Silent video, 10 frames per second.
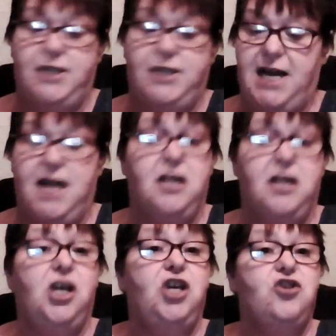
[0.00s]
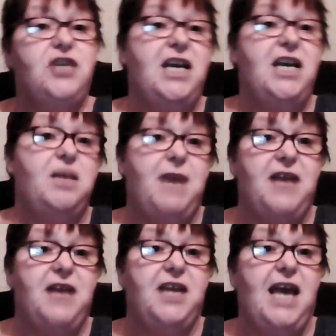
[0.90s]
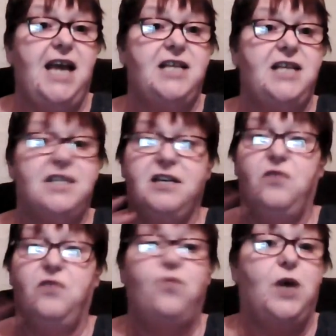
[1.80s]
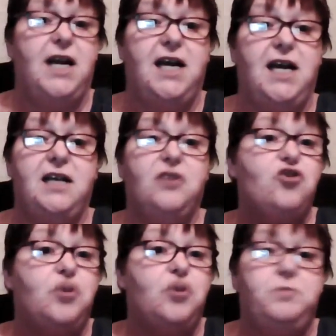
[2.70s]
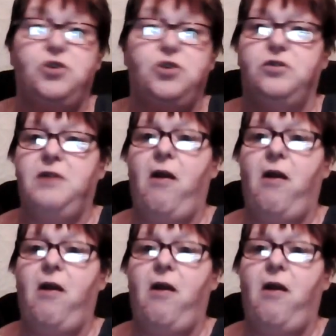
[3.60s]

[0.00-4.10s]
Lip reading: down, you just take them out the case. Voila, job done.